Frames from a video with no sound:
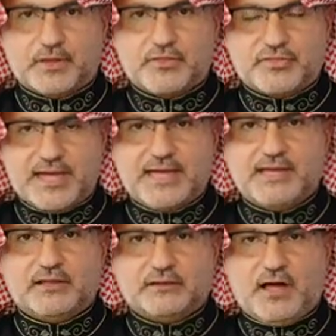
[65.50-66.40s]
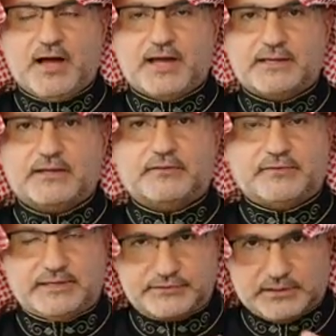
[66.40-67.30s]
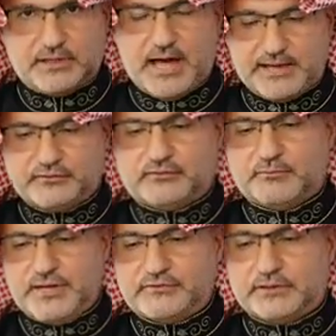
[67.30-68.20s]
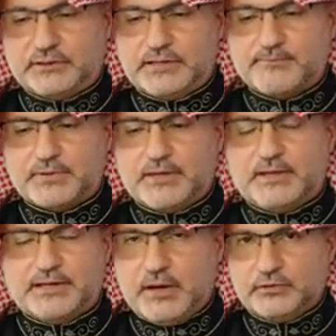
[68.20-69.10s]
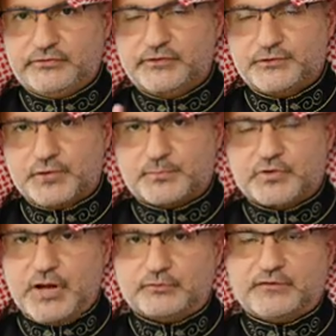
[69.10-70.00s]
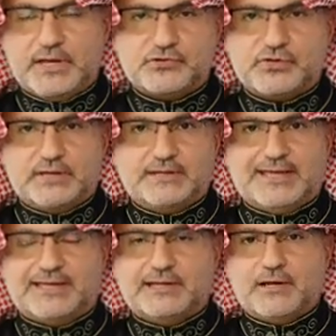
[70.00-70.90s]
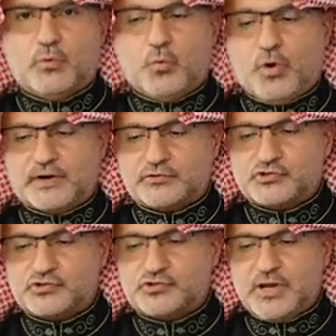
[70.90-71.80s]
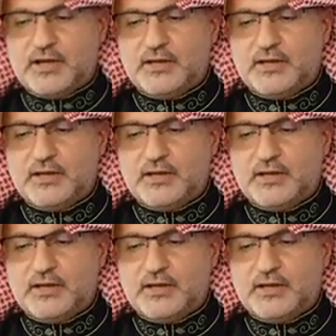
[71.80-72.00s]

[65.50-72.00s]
They lie. They tell lies, basically. Now listen to the pronunciation in Warsh.